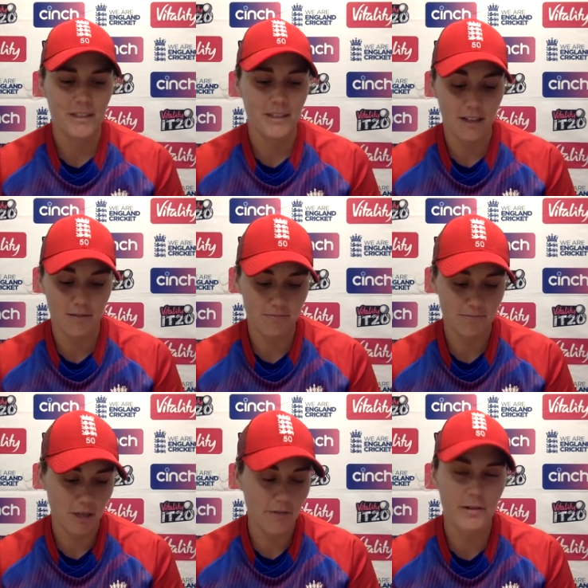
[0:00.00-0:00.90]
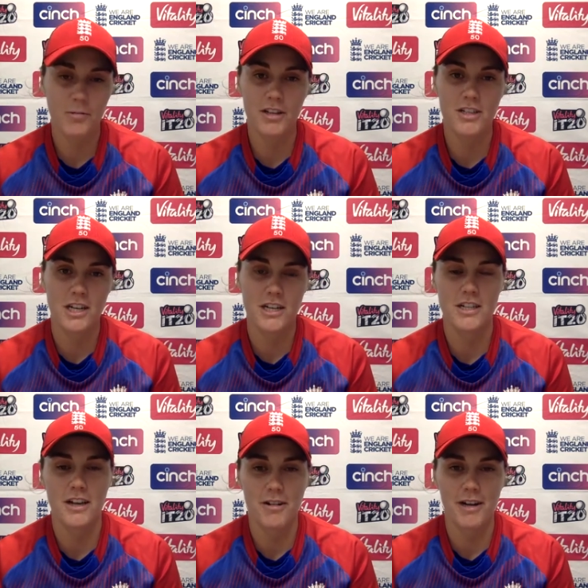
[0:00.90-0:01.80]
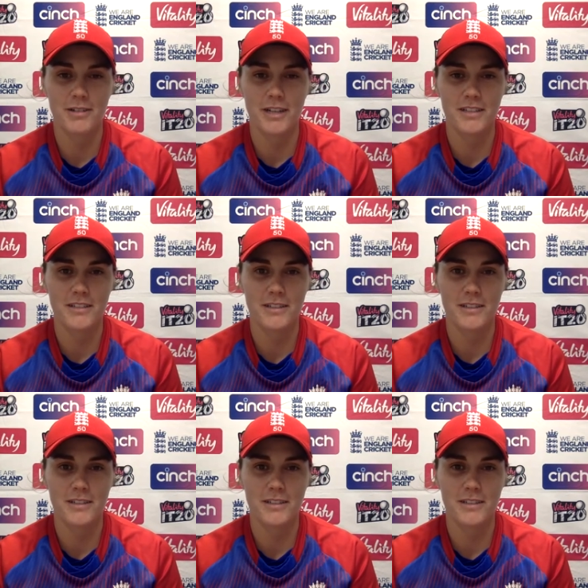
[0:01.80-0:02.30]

Yeah, hopefully we can change that around next